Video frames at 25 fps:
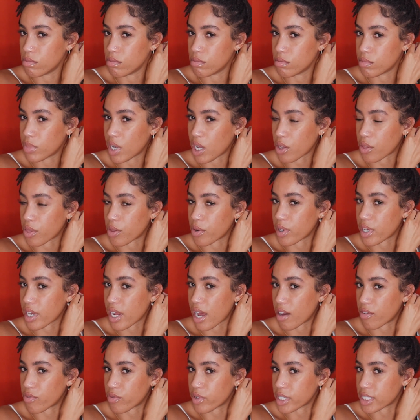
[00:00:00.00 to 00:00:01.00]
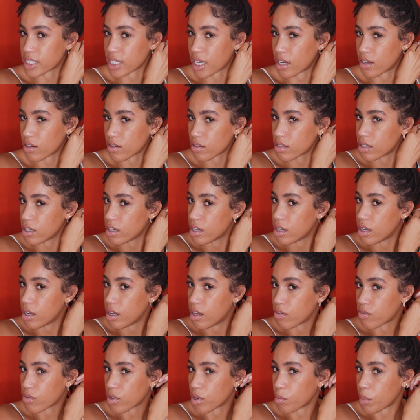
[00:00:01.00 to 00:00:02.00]
about 3.5 weeks out
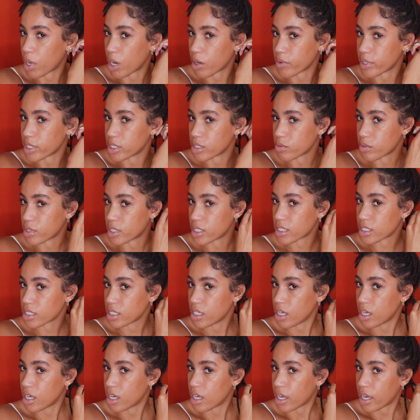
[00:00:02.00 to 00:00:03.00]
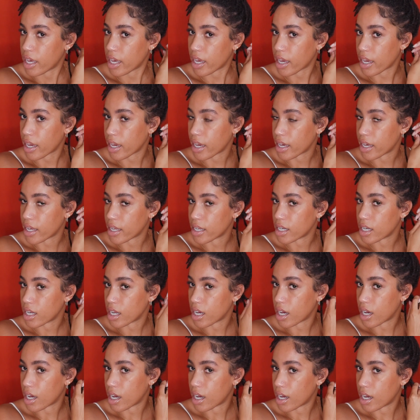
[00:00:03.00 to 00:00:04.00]
from my retwist, and
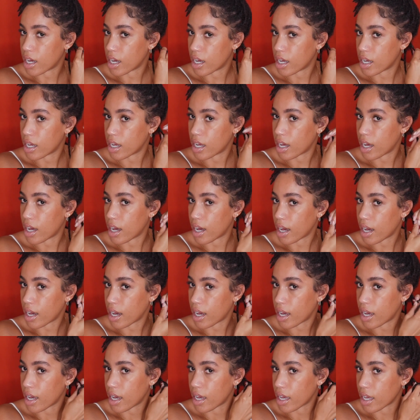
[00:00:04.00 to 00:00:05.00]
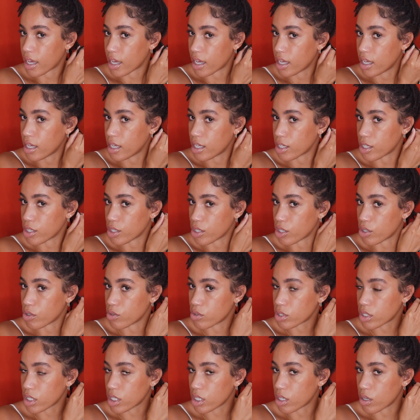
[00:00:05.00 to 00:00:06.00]
I
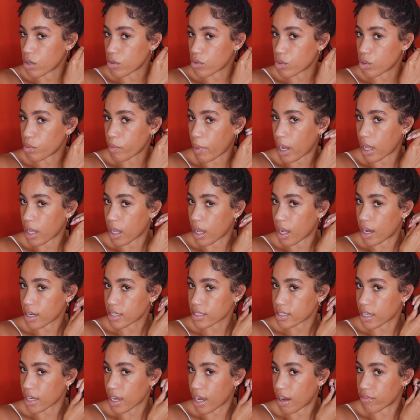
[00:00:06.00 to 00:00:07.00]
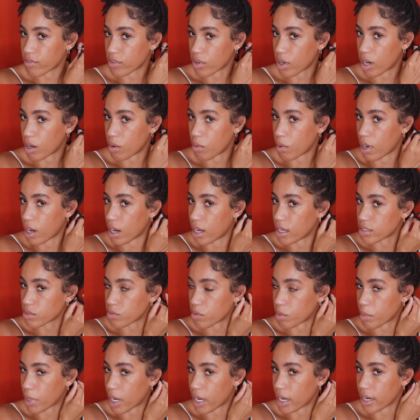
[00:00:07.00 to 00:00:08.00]
usually go through my locks like after I wash when
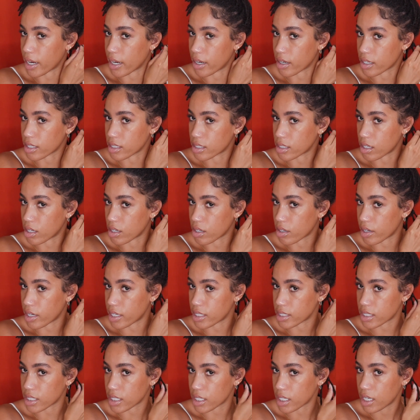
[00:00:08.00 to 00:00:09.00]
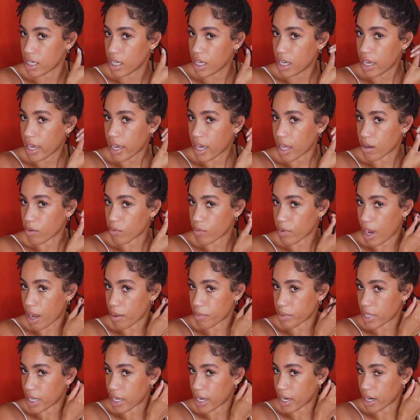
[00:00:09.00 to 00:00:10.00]
my hair gets all crazy and wrap
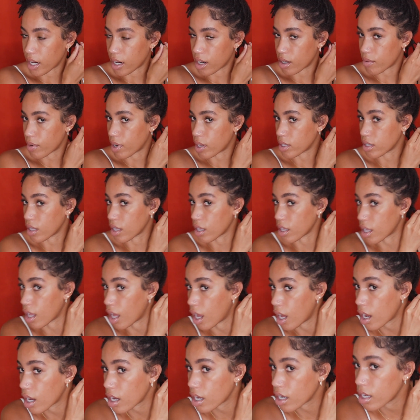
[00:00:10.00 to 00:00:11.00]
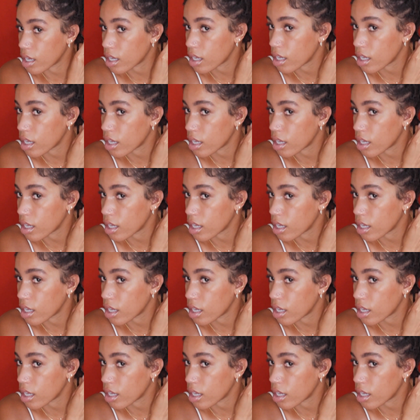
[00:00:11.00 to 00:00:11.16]
the hair around the lock.